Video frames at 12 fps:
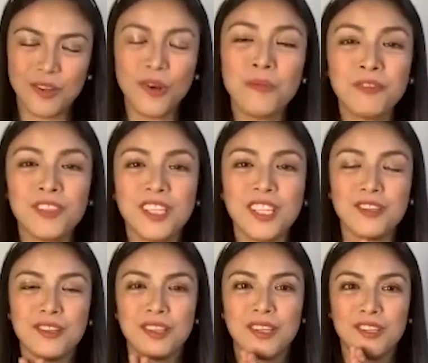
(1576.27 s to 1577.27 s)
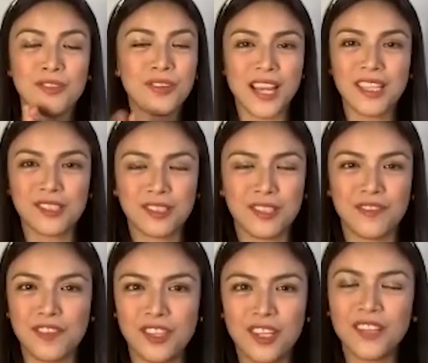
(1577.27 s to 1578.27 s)
Hopefully, you guys, if
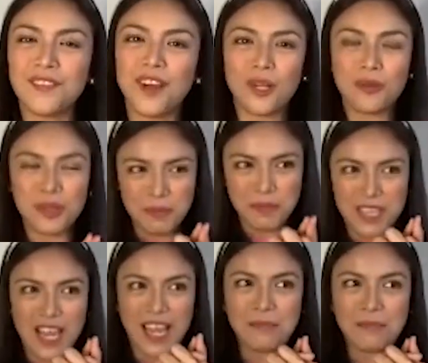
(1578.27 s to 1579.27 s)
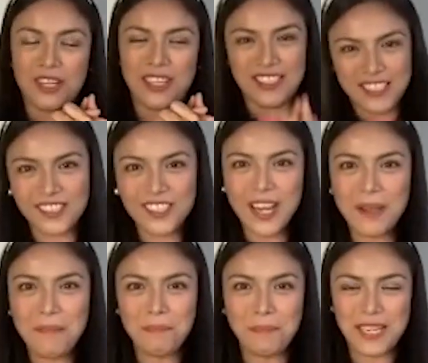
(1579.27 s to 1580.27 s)
you're not following me, I'm on
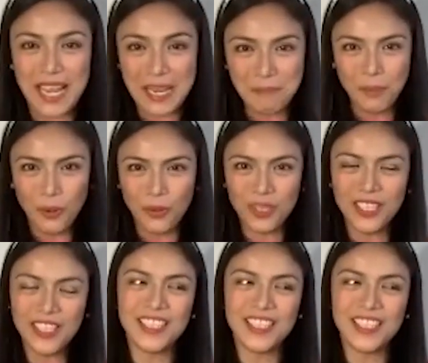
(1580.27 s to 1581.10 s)
Instagram, Pinay Pole.